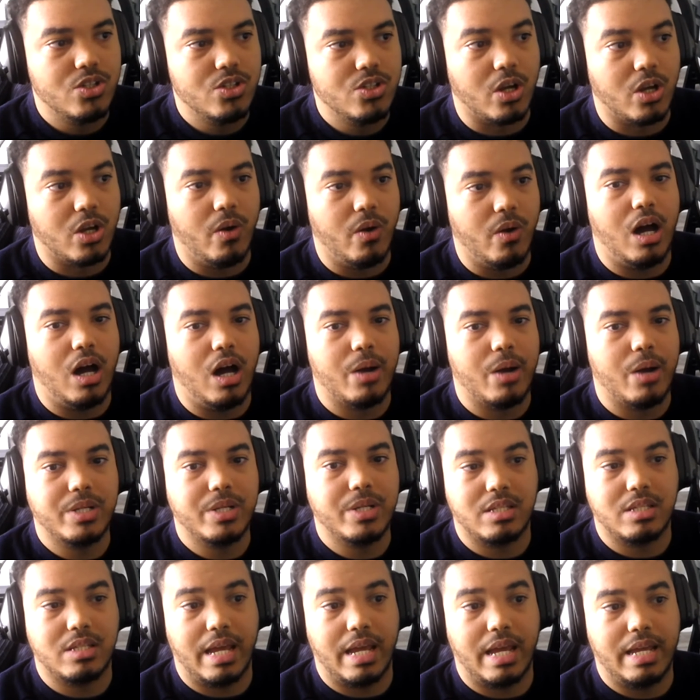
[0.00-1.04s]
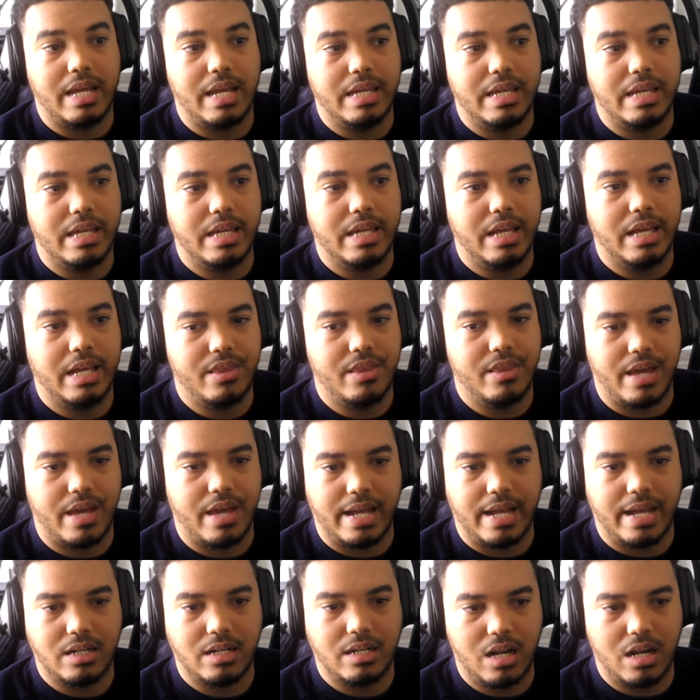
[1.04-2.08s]
So I would say
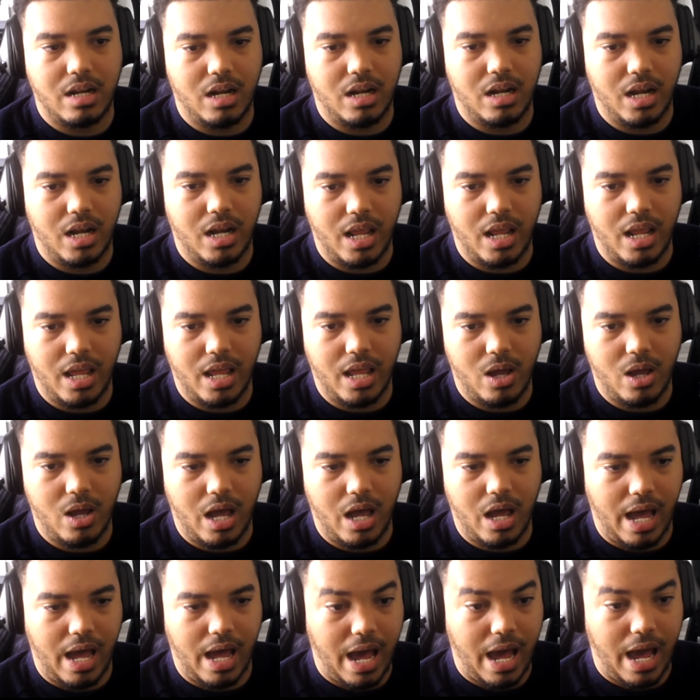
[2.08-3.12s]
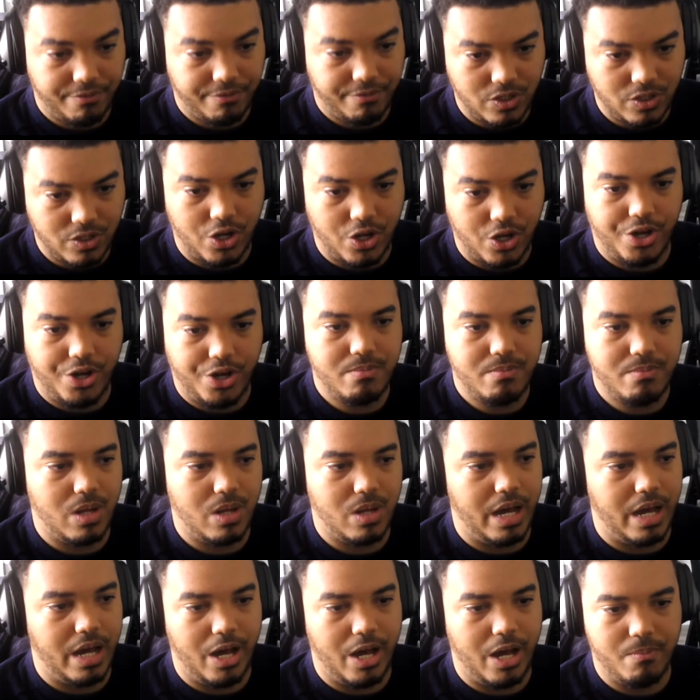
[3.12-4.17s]
that after
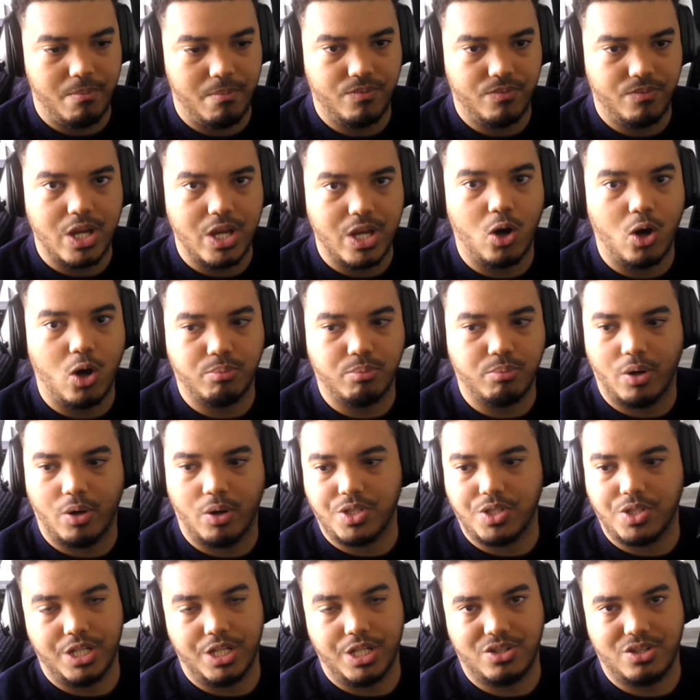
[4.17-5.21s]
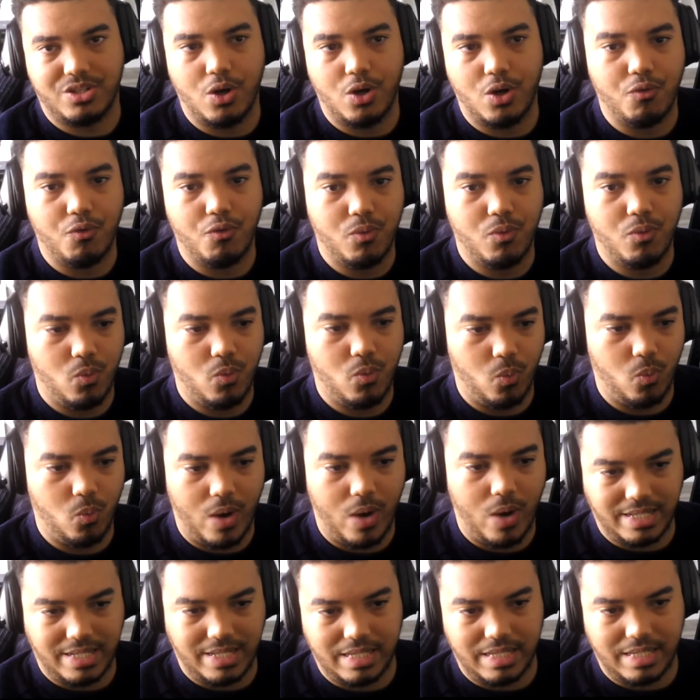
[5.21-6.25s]
the whole process of
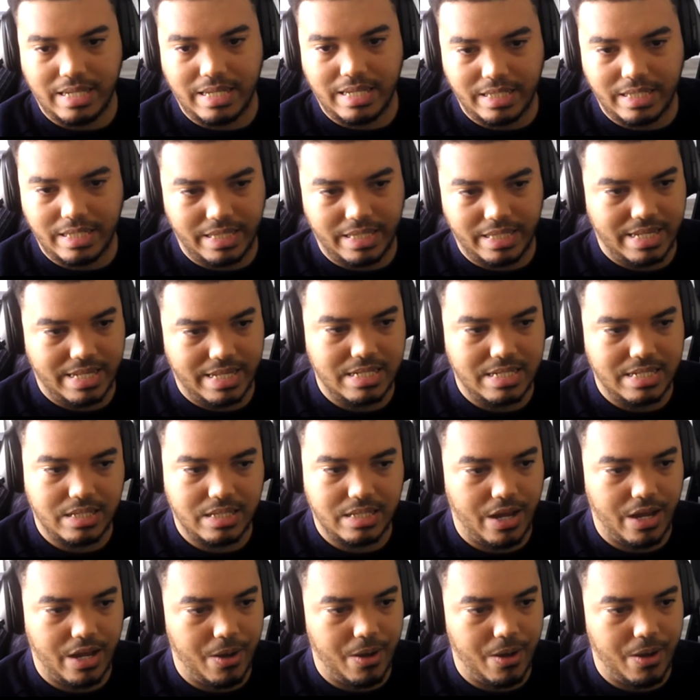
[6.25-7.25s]
waiting and